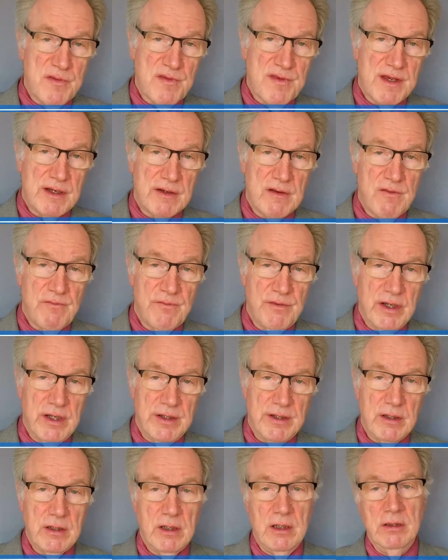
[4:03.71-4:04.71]

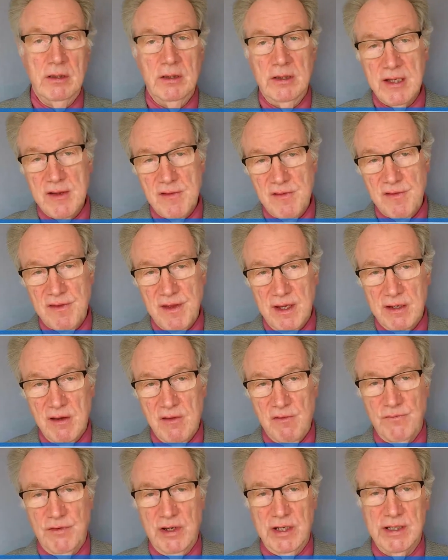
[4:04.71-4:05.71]
satisfied and least
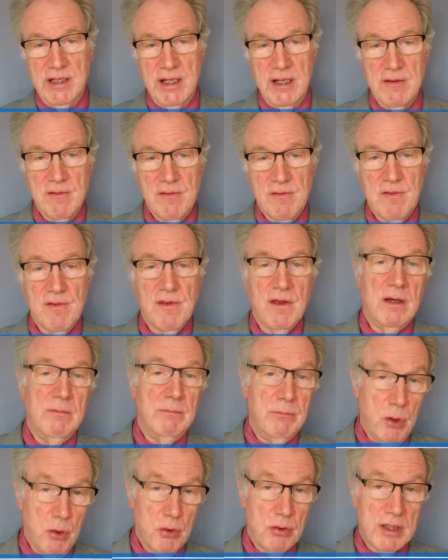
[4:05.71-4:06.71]
satisfied guests are
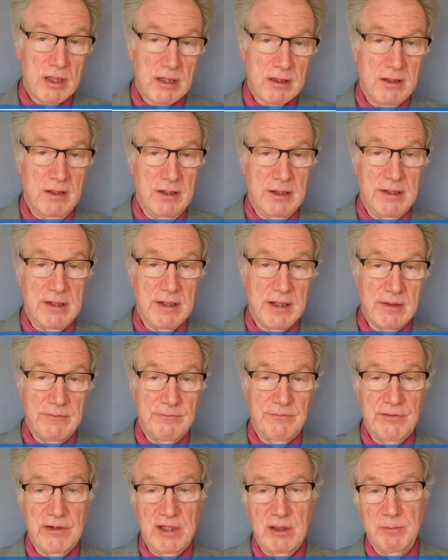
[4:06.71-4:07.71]
more inclined to give
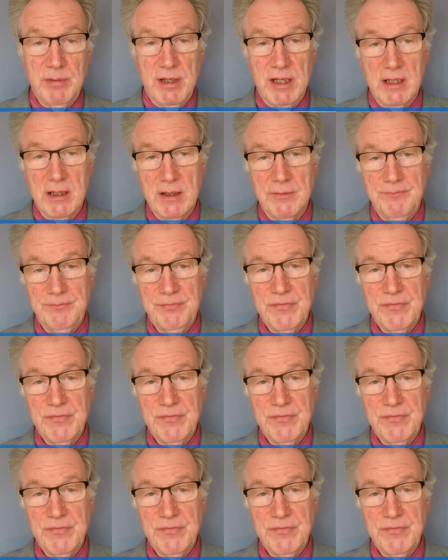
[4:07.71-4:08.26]
feedback.